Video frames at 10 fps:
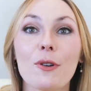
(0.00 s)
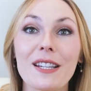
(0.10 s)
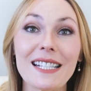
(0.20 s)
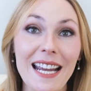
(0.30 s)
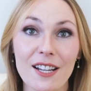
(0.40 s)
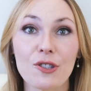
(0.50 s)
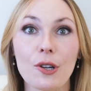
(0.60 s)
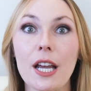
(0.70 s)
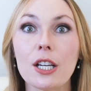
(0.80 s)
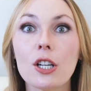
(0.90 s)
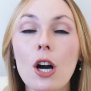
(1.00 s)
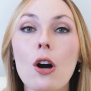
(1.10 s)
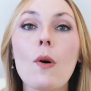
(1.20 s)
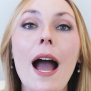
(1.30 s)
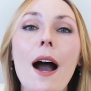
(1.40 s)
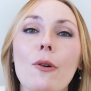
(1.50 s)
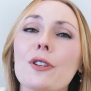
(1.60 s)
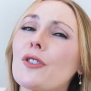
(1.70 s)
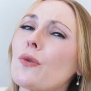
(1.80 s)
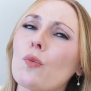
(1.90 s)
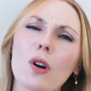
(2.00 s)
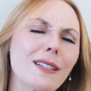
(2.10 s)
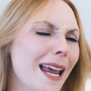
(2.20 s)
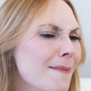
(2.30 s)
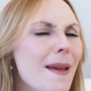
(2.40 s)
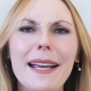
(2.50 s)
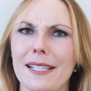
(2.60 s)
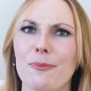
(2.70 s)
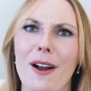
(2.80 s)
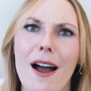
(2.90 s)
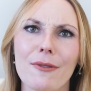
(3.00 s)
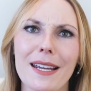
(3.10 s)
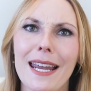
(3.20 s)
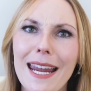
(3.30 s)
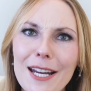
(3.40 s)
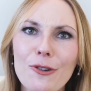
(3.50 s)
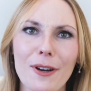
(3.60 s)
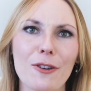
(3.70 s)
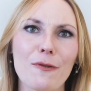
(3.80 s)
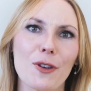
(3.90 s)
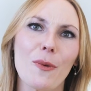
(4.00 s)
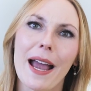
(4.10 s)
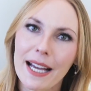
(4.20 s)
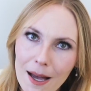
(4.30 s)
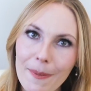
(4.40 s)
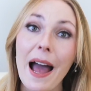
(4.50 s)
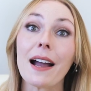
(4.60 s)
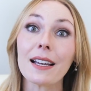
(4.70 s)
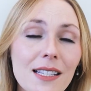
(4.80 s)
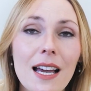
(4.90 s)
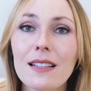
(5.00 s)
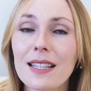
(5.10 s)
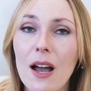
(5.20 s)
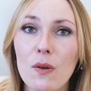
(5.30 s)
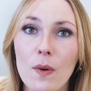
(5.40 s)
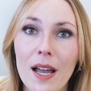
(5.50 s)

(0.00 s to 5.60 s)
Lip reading: for this answer and go out into the world and make us proud in your interview and come back and tell us how it